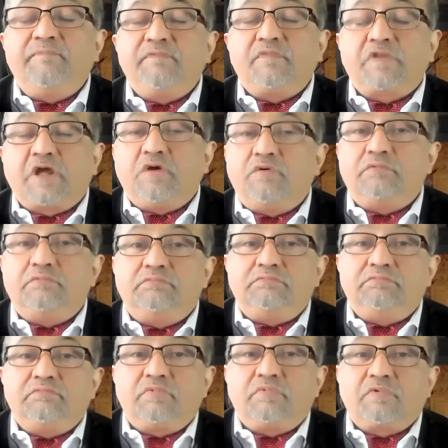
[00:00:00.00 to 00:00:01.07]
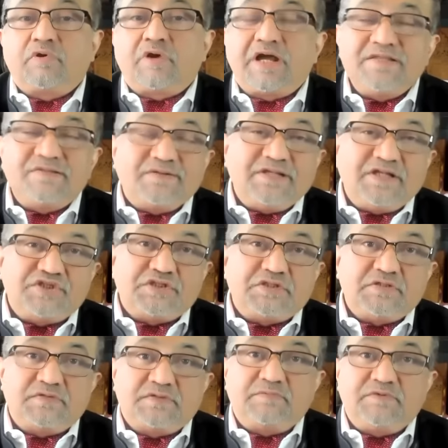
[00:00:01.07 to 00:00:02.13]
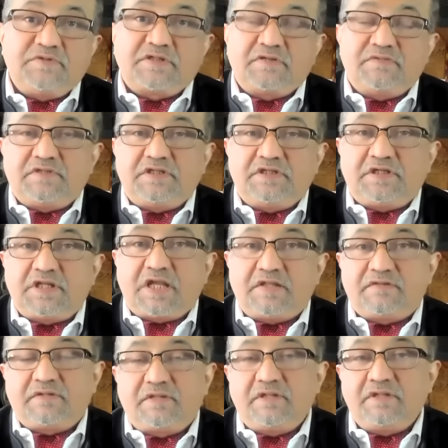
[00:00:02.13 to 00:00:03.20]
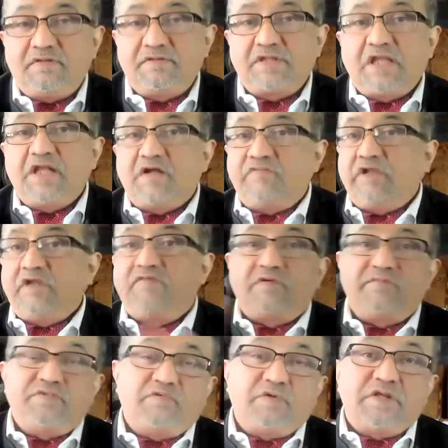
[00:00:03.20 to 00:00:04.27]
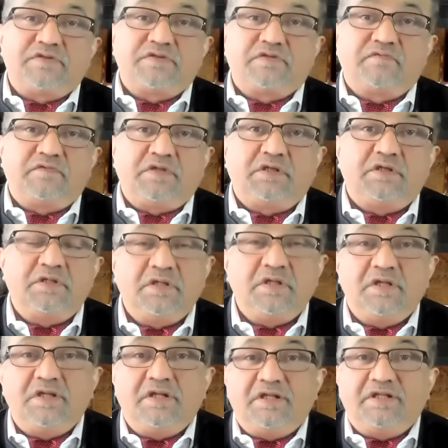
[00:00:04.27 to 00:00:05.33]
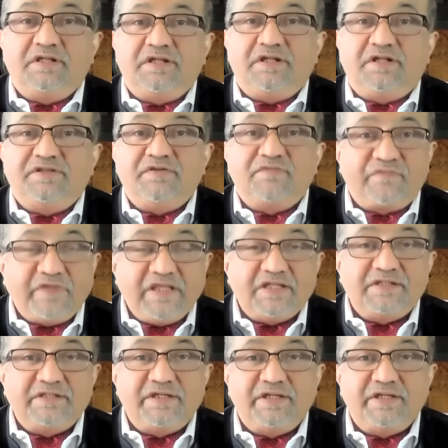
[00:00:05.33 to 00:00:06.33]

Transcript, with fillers: so So isolationism is considered as staying away from the rest of the, uh, the field.